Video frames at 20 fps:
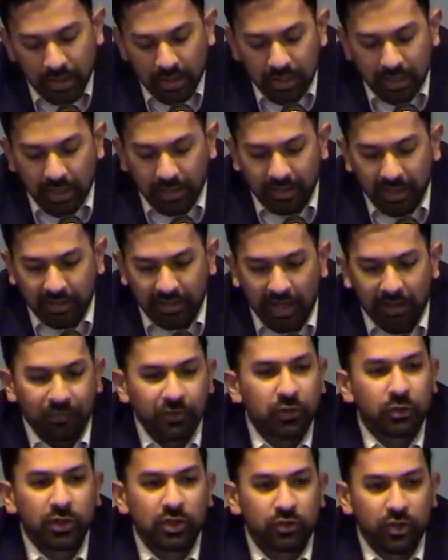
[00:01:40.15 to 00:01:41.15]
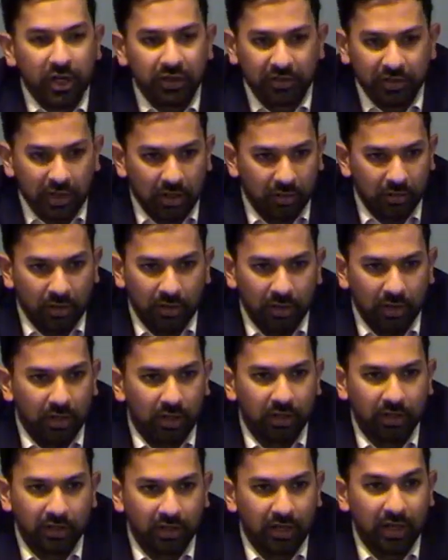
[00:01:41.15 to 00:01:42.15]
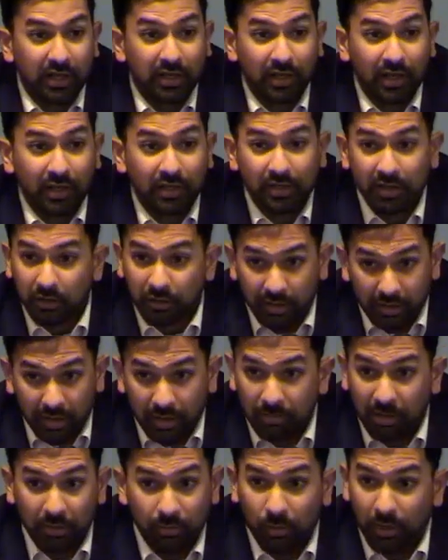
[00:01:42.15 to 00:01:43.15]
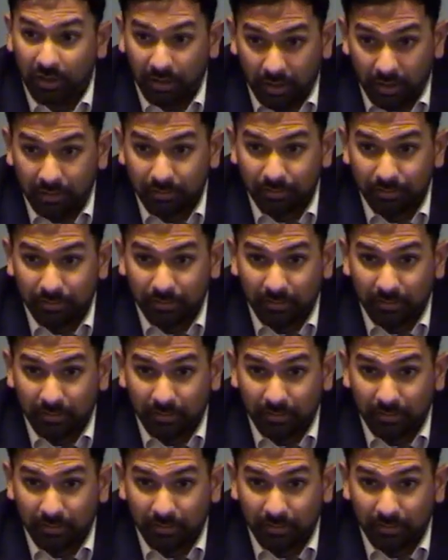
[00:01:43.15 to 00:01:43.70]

He got kicked out for doing drugs and alcohol and dealing them and whatnot.